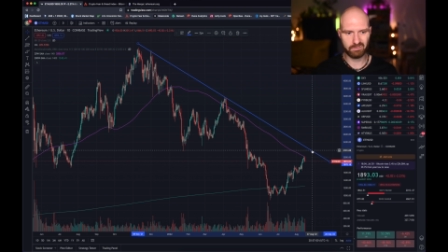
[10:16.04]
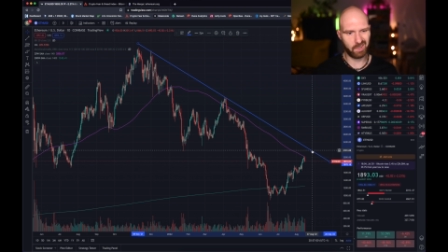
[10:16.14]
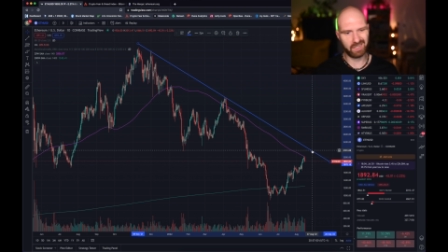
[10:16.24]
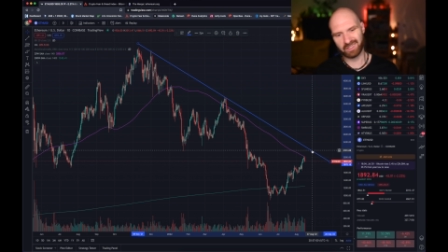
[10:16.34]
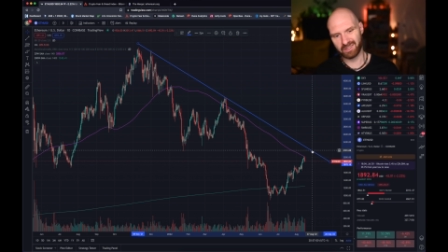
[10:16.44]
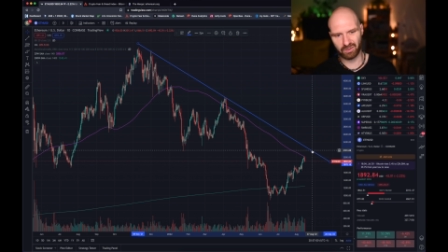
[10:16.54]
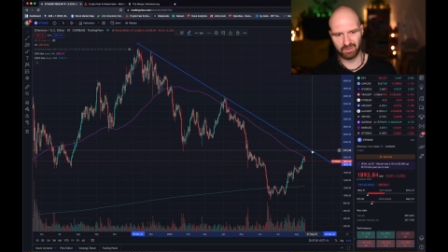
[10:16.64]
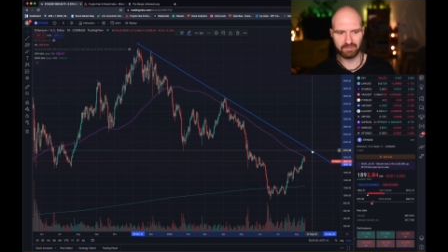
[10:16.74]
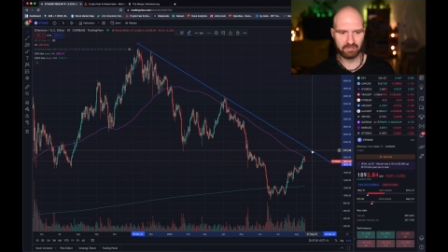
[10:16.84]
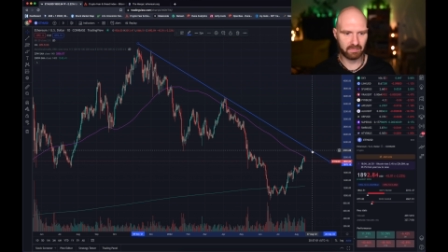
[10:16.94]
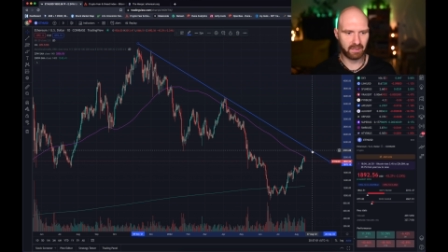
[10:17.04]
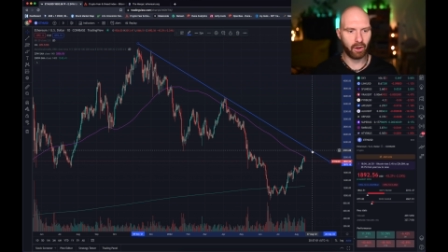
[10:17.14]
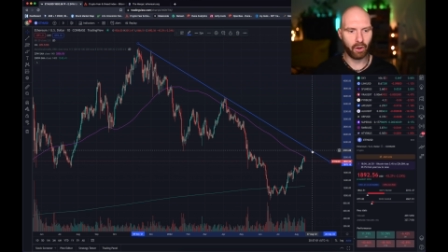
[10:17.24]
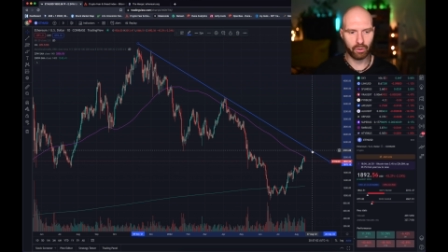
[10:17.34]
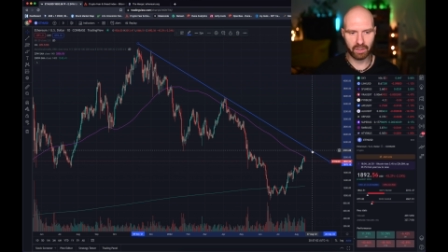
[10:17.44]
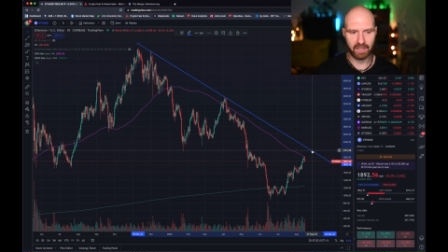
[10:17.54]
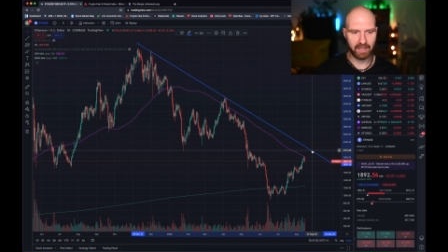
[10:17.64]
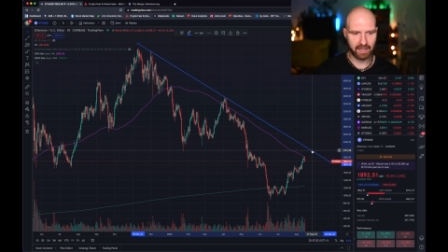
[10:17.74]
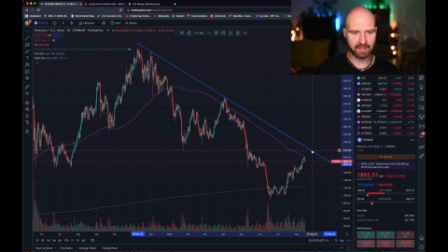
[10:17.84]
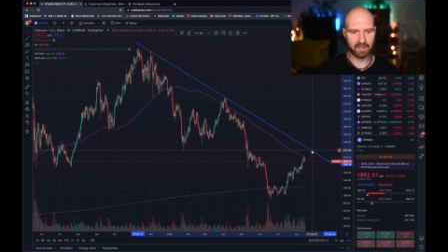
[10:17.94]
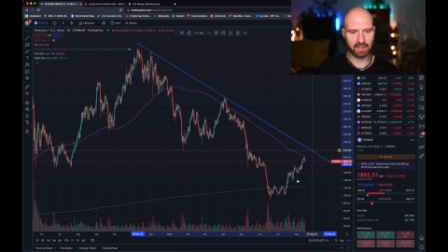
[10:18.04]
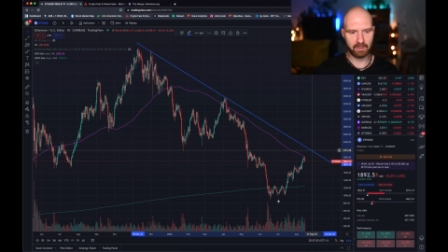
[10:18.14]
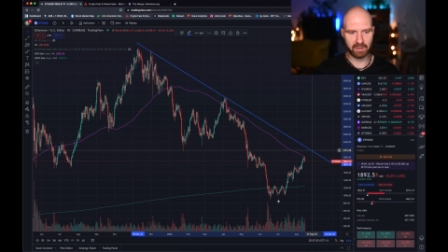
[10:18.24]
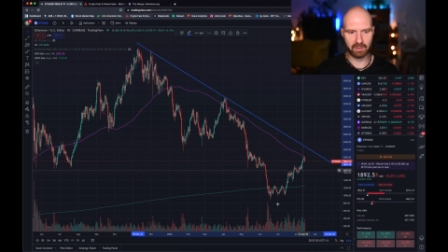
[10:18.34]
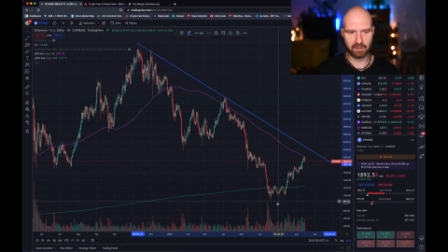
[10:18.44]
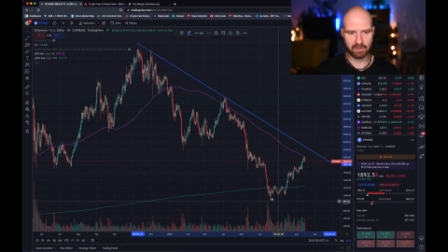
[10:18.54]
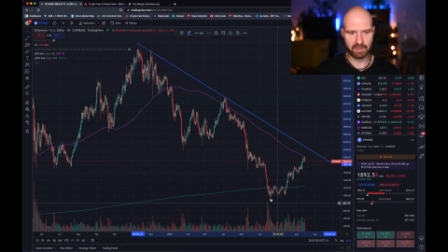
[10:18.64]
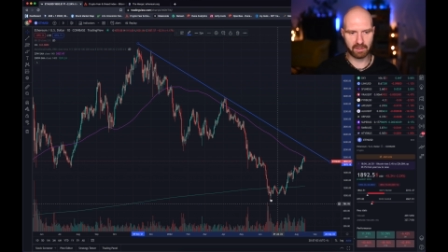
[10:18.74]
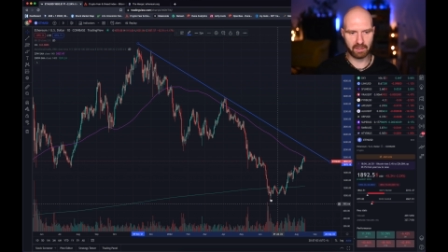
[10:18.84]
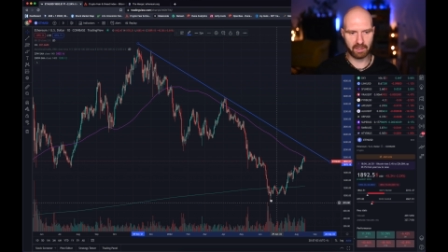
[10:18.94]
Well, that's not only exactly because